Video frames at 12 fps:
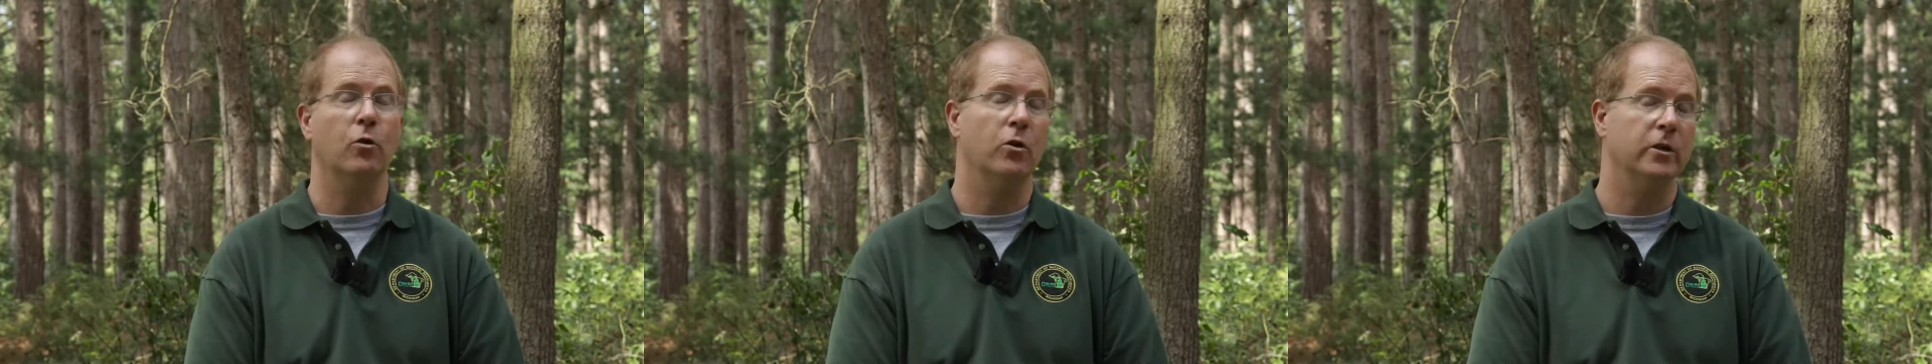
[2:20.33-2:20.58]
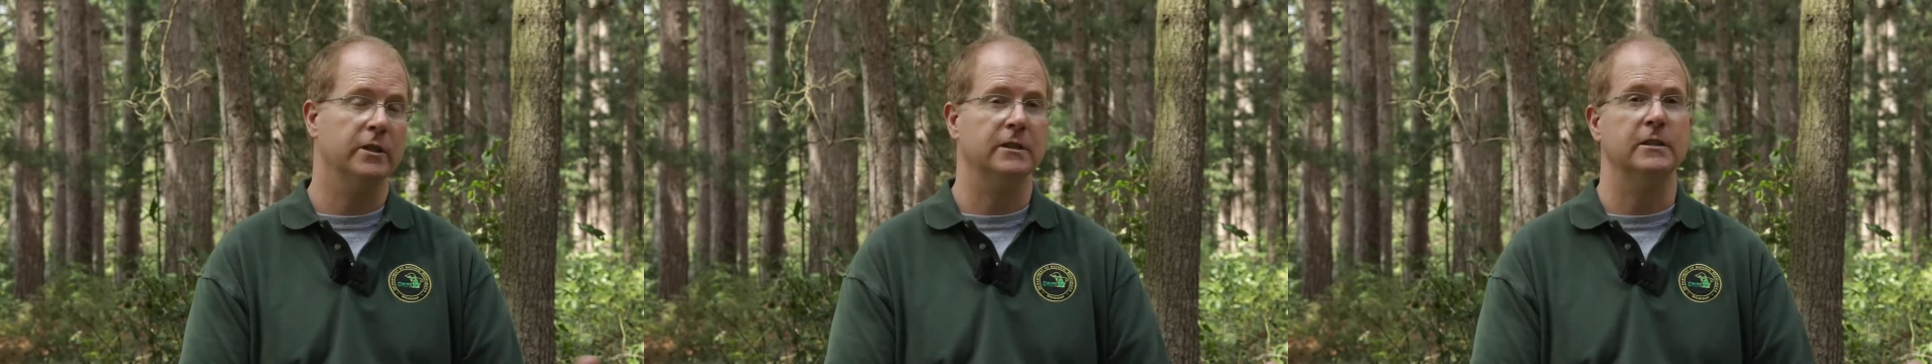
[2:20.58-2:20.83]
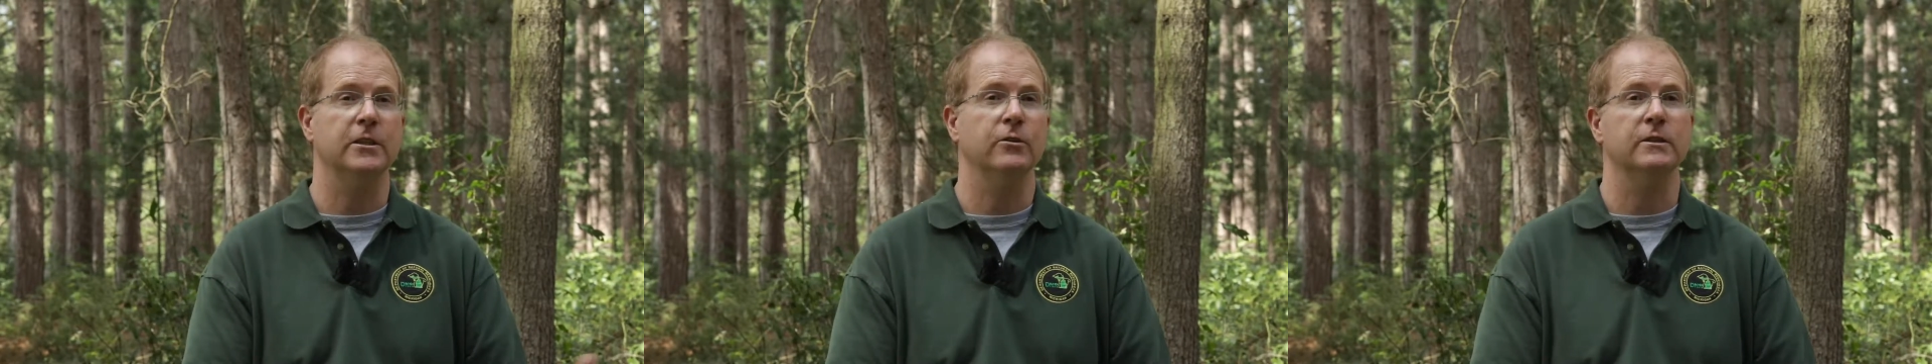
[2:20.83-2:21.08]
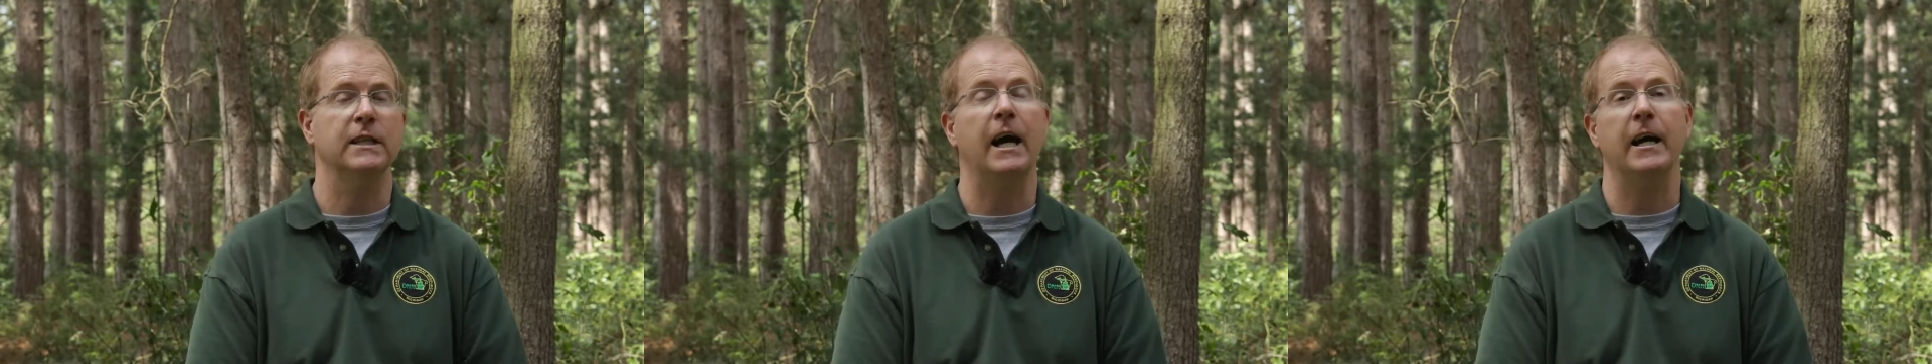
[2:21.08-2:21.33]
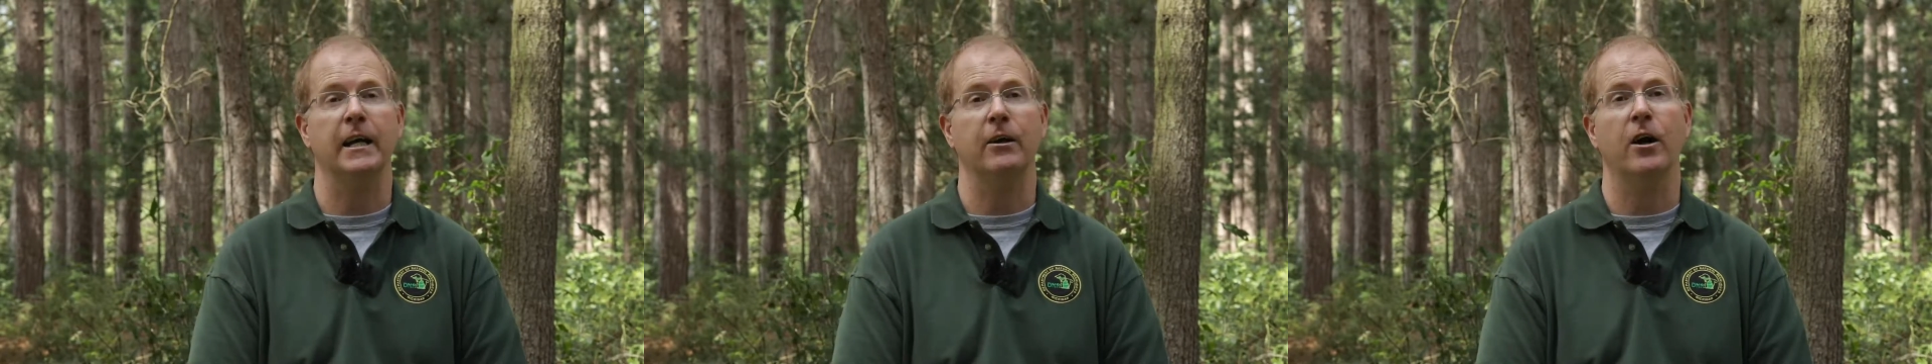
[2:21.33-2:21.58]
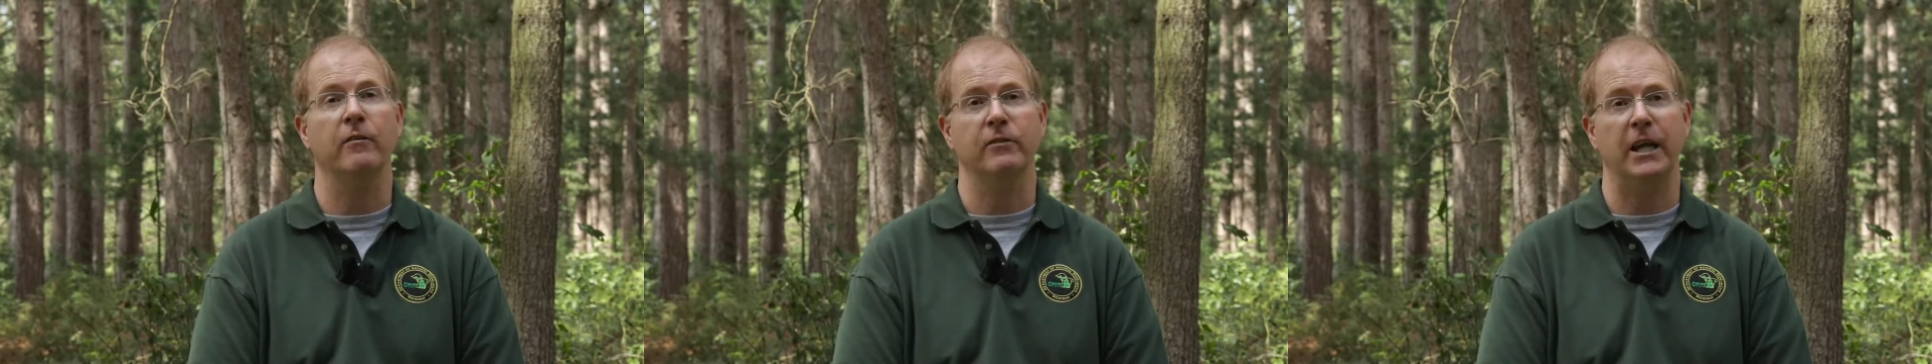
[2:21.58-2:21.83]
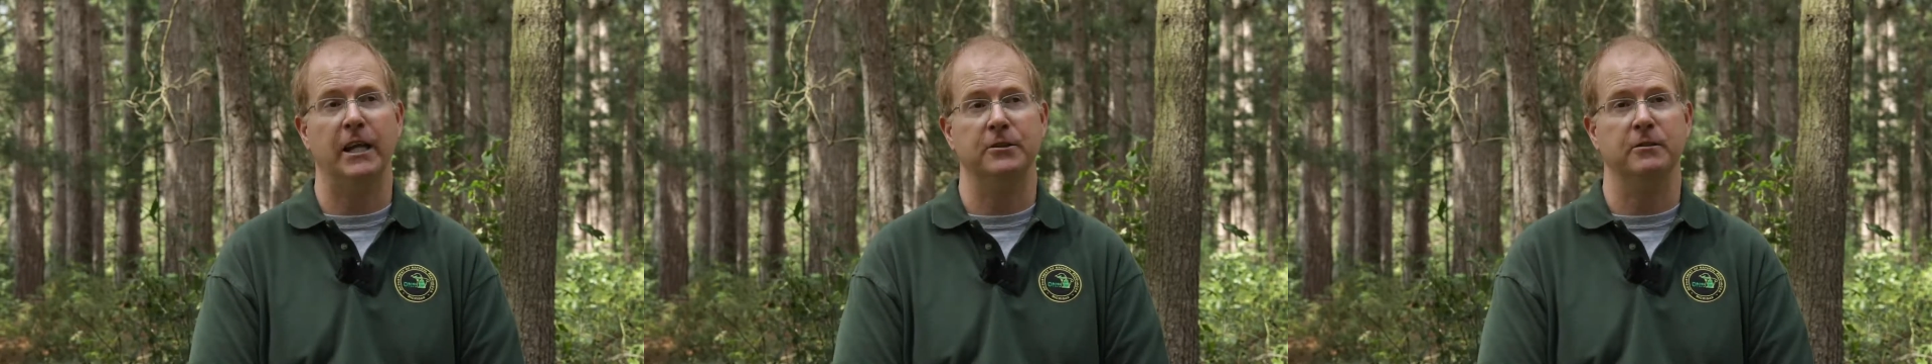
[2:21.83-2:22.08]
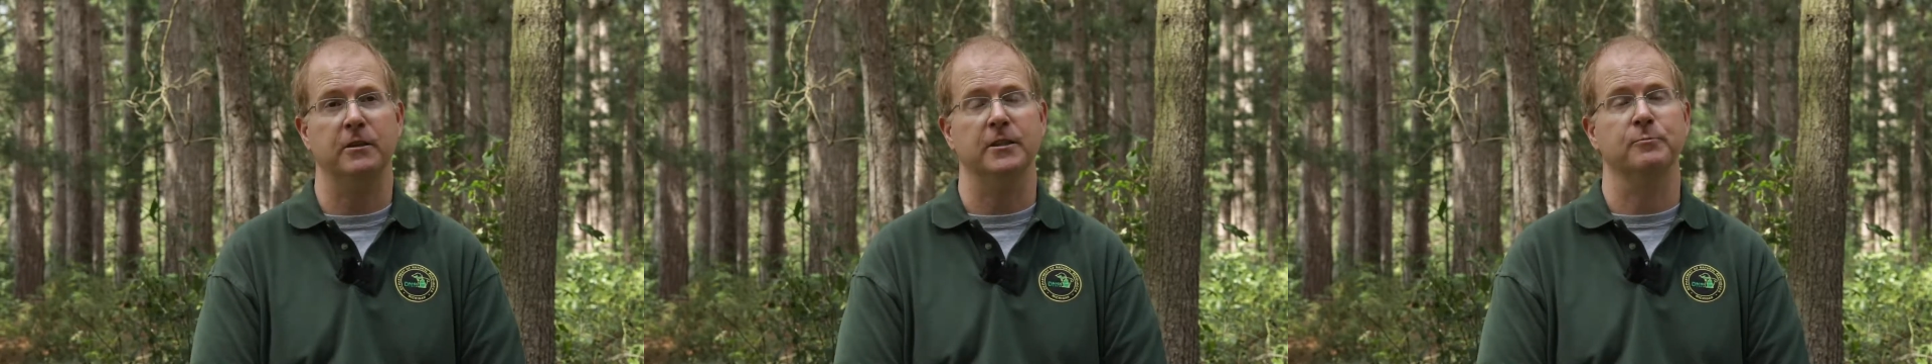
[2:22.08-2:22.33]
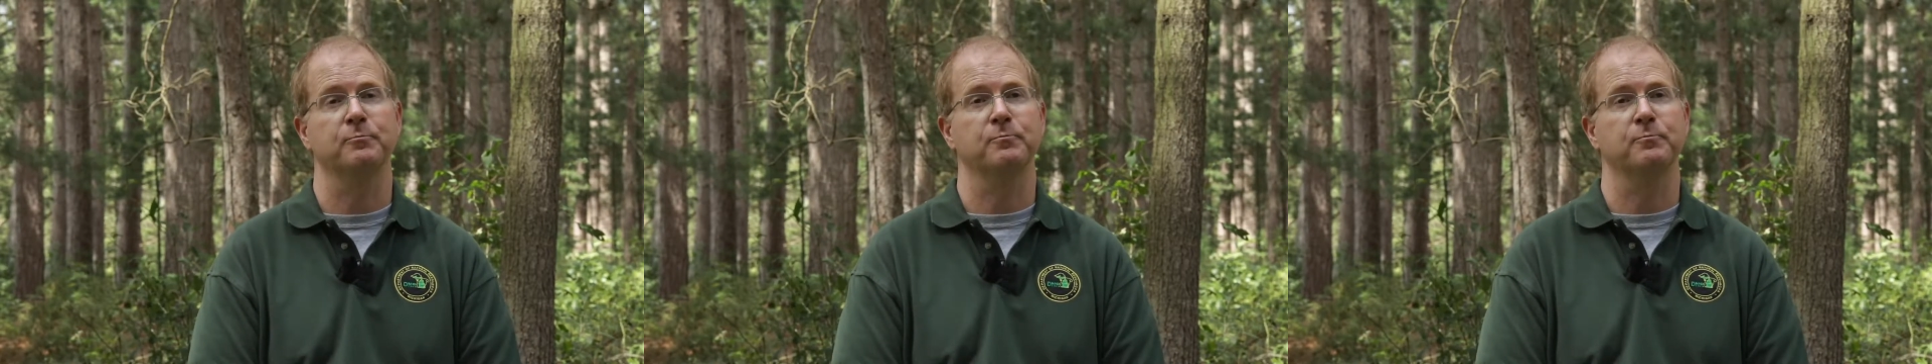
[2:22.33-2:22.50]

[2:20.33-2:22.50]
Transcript: or is you know dying off naturally.